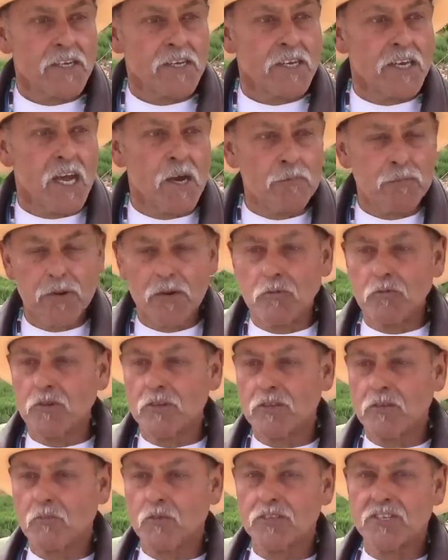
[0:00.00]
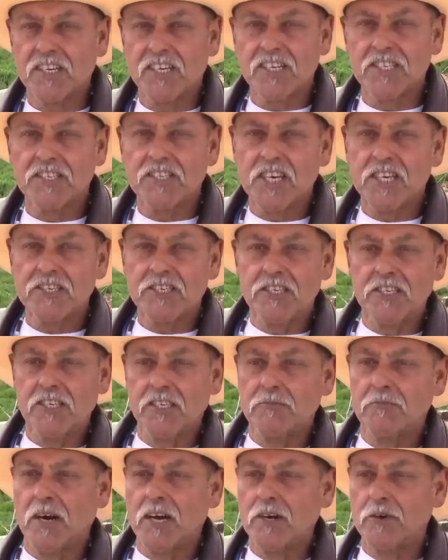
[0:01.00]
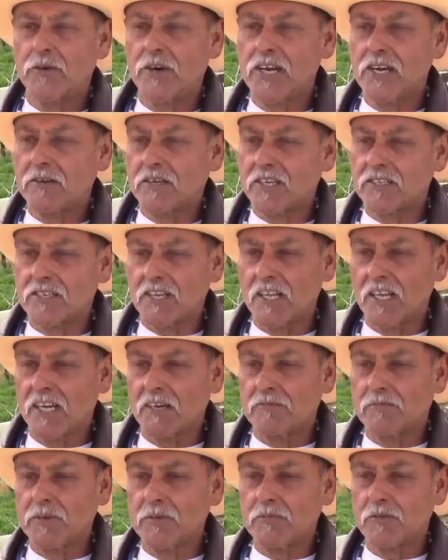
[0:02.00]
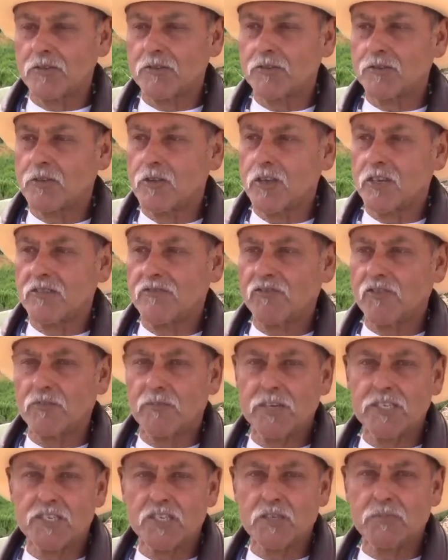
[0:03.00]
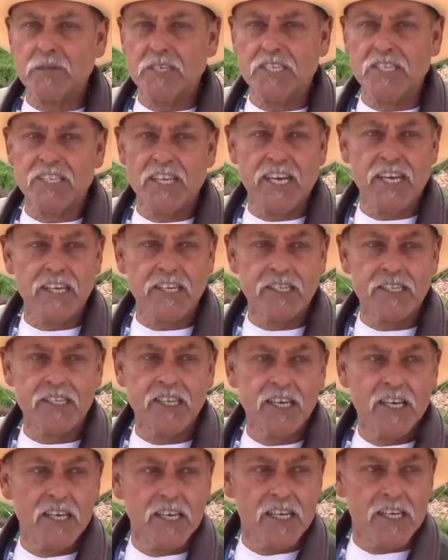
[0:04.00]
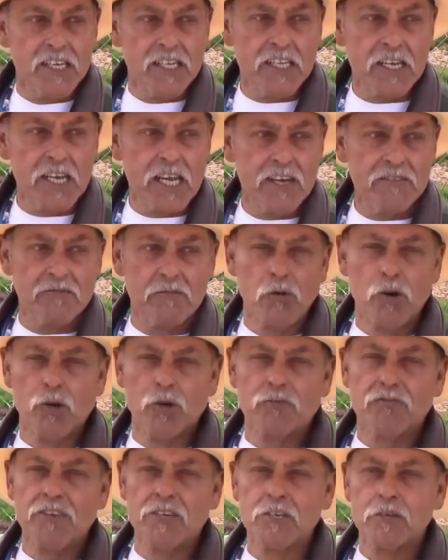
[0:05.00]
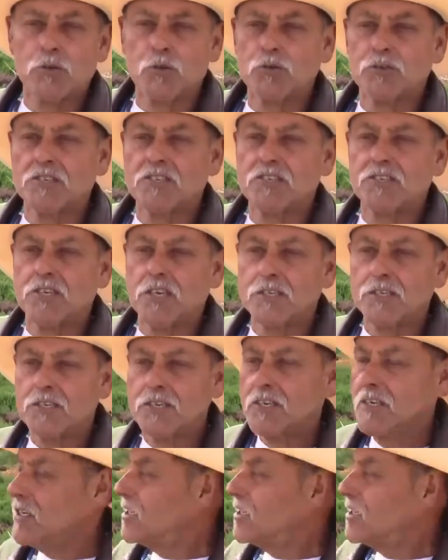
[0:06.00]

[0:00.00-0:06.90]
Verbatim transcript: help uh, with with the congestion in Monterey because a lot of people looking for a place to spend the night and they have motor vehicles and such.